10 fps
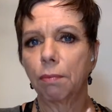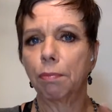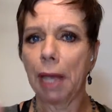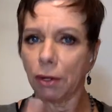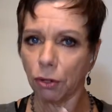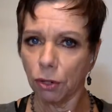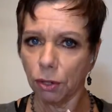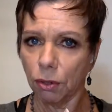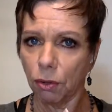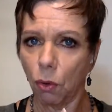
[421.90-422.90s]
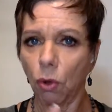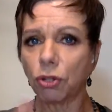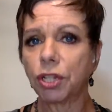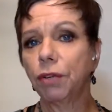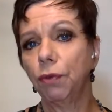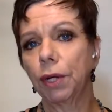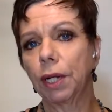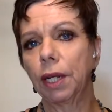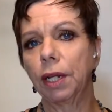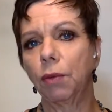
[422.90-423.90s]
better or different
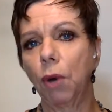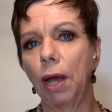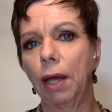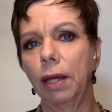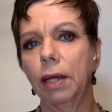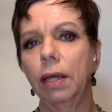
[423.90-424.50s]
in any way